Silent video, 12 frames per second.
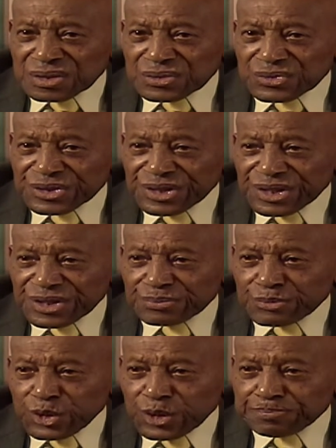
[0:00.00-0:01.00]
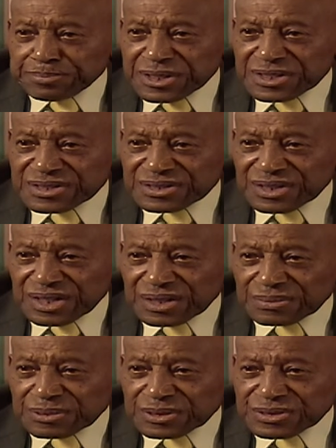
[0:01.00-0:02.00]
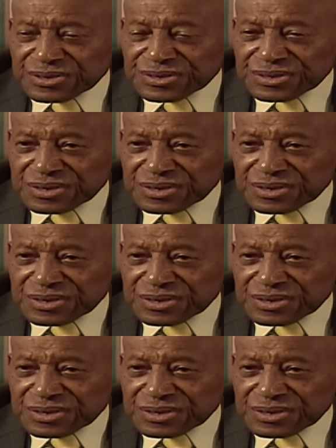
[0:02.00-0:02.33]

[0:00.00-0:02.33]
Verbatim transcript: We need more peace tables